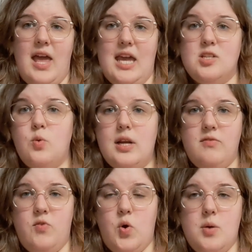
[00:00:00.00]

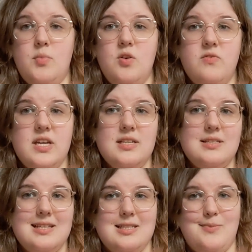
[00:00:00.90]
A24 movies,
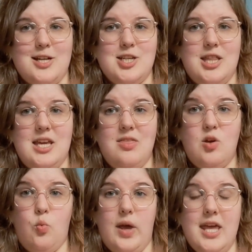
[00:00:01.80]
especially The
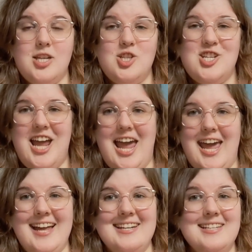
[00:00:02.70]
Witch
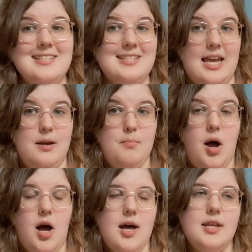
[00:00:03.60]
and Saint
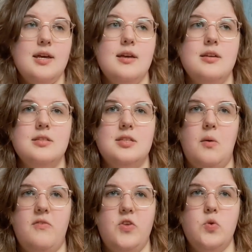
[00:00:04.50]
Maud. So
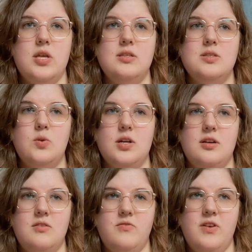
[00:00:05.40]
if you can sort
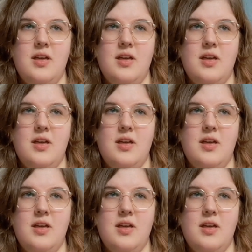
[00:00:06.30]
of